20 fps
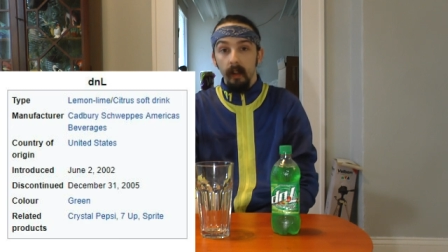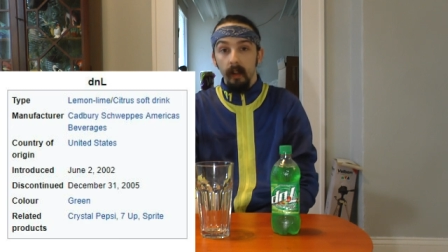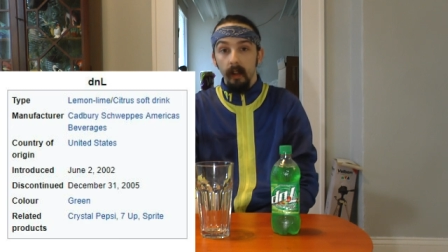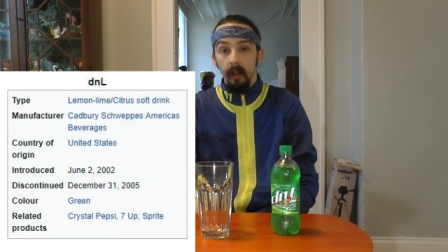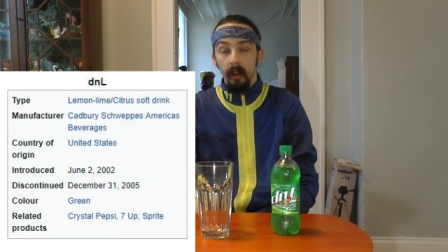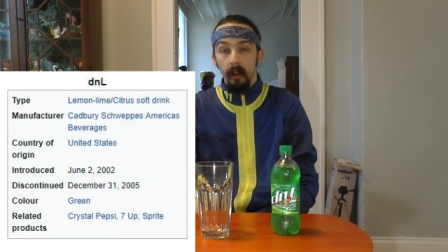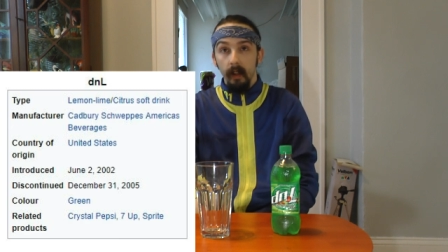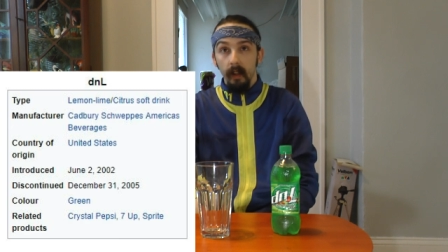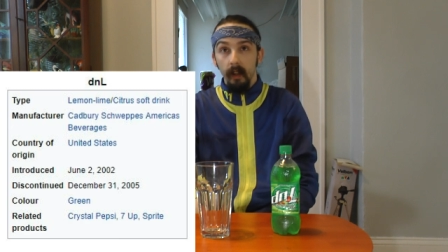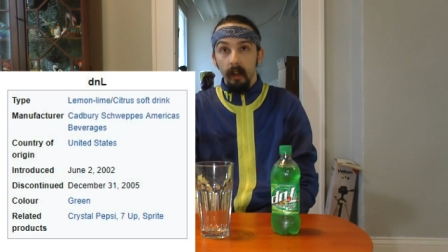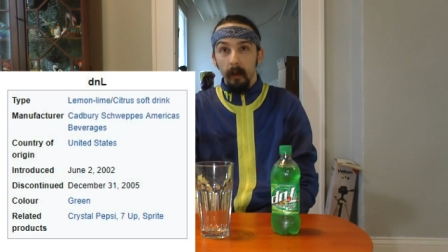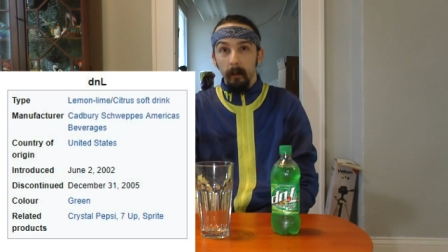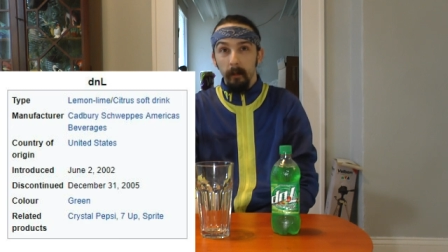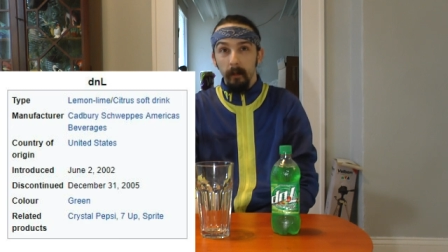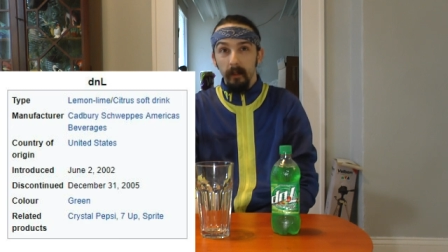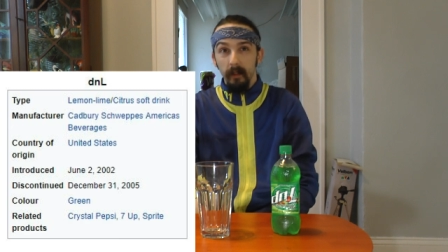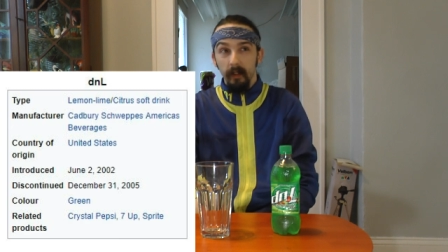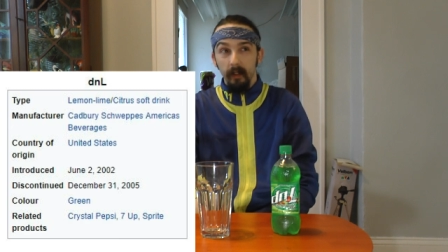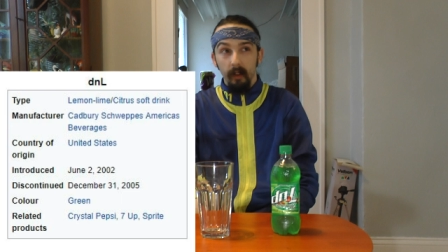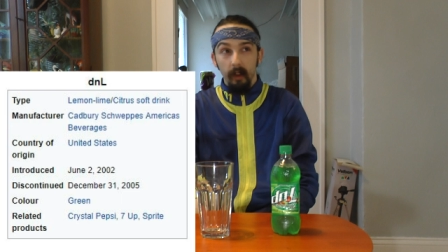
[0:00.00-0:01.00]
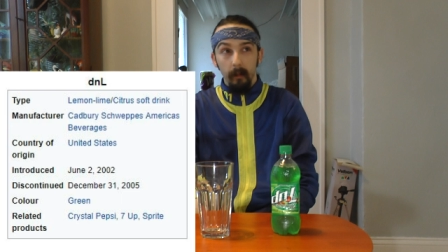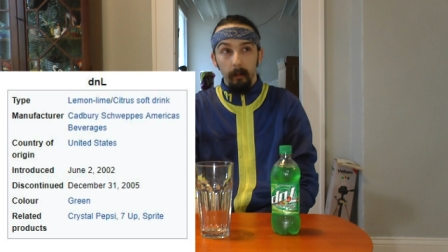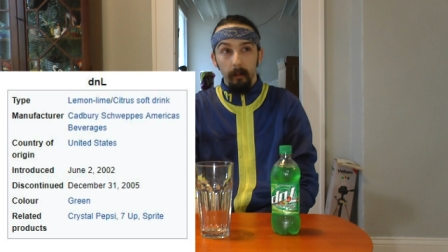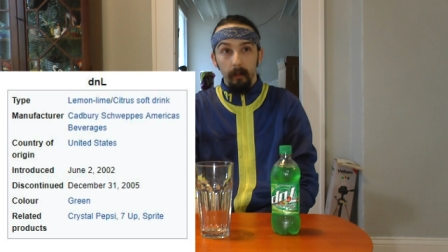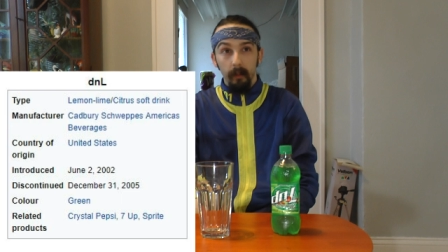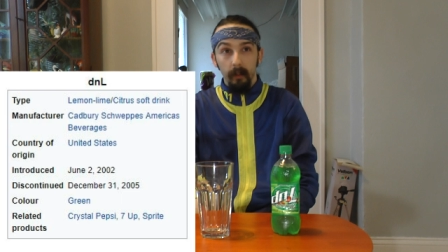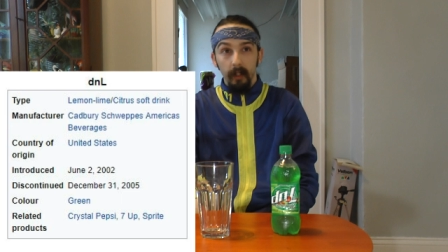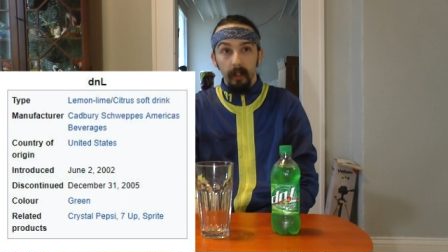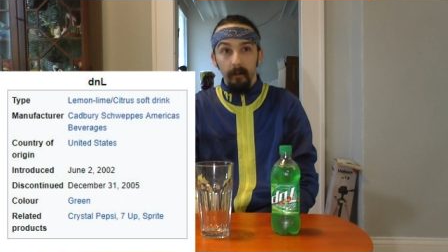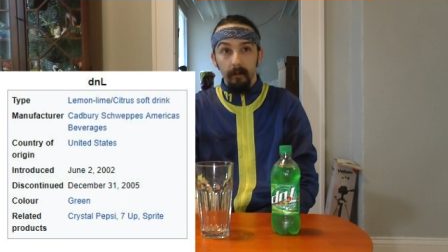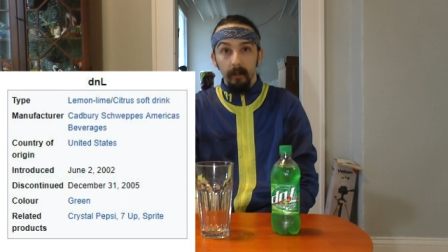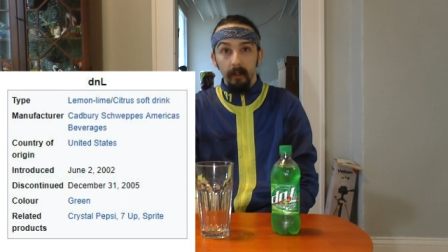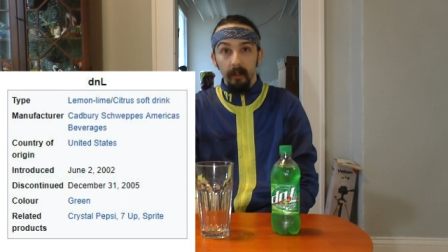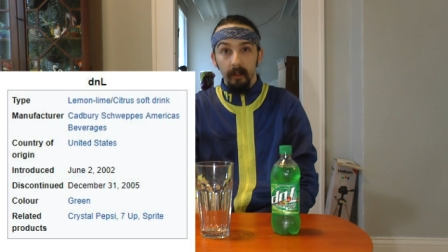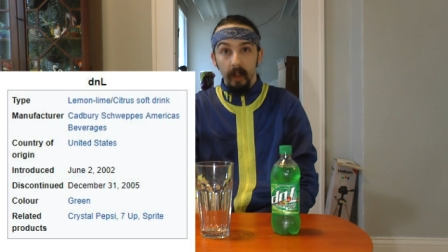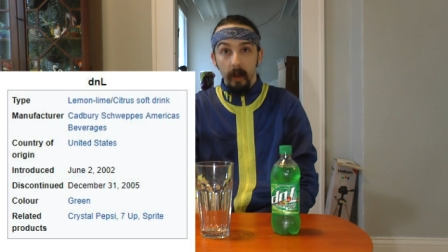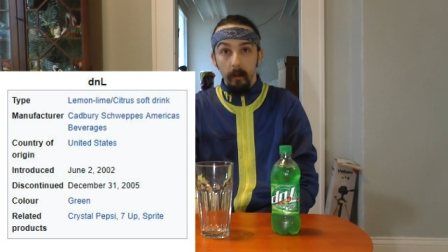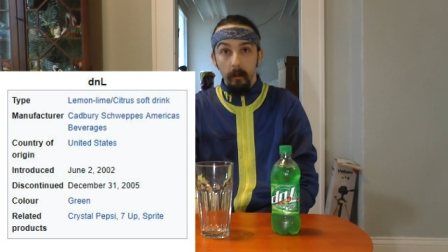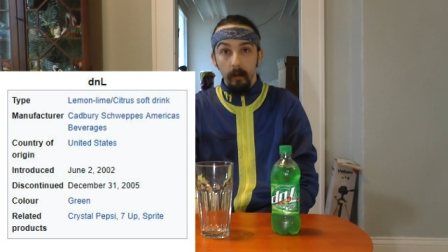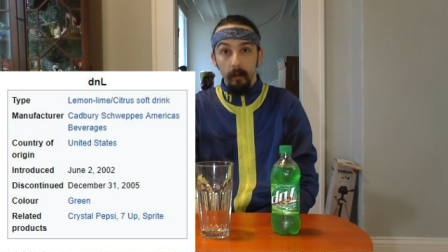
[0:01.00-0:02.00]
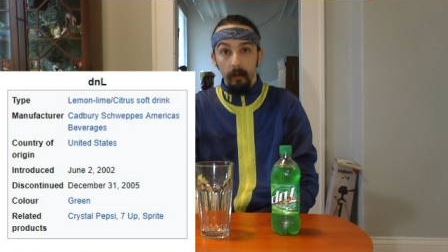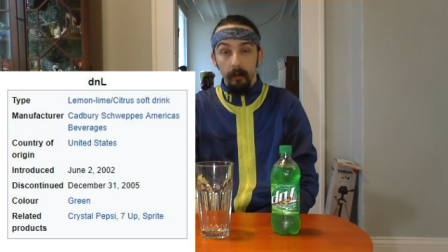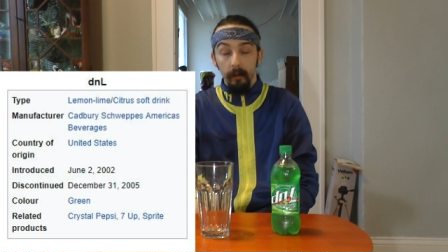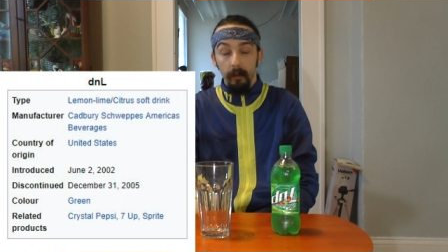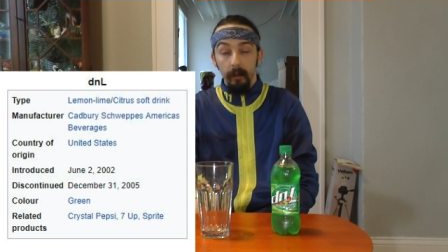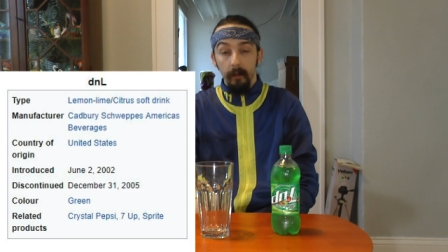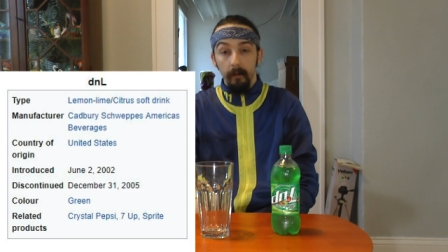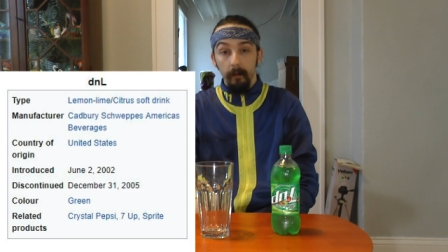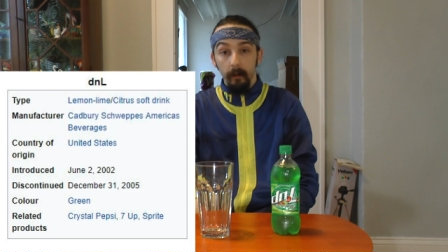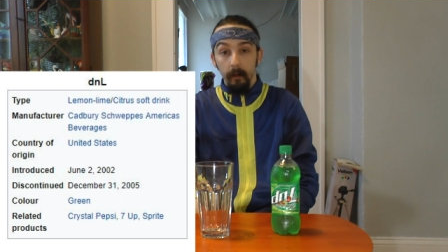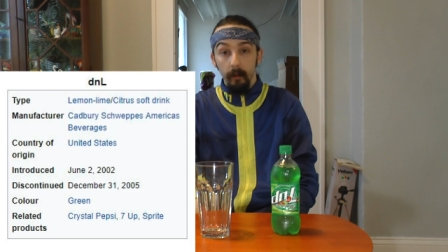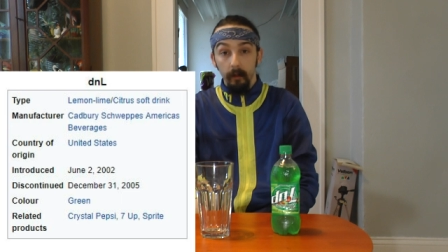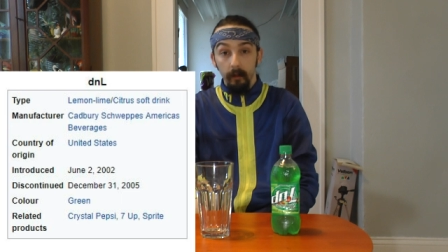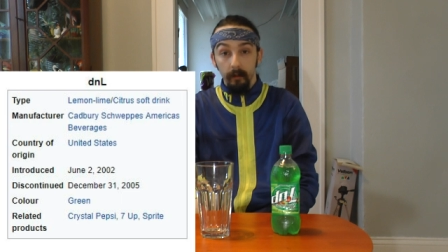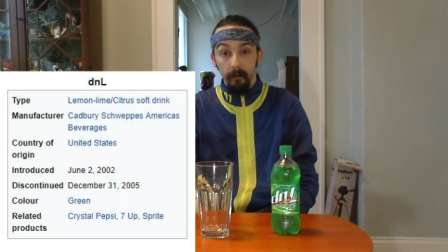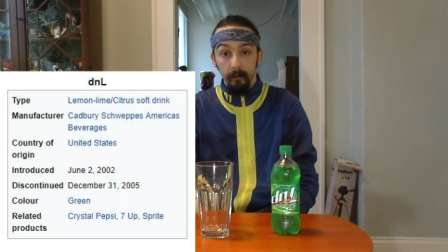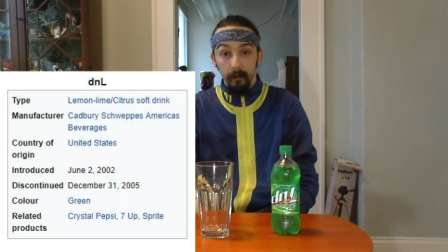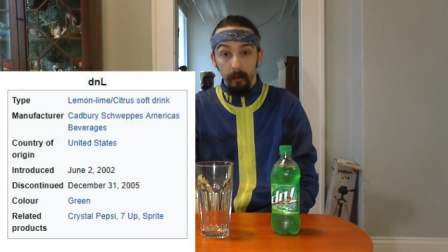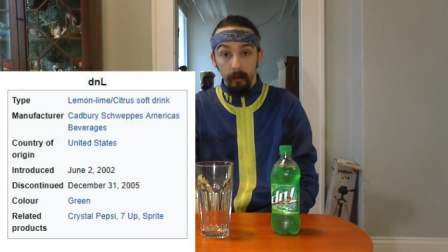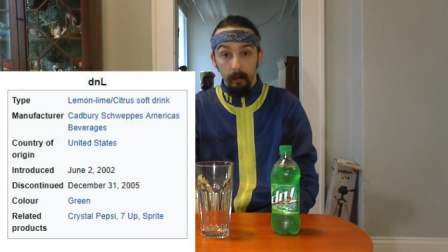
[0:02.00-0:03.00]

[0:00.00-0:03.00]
and up until I believe December 31st,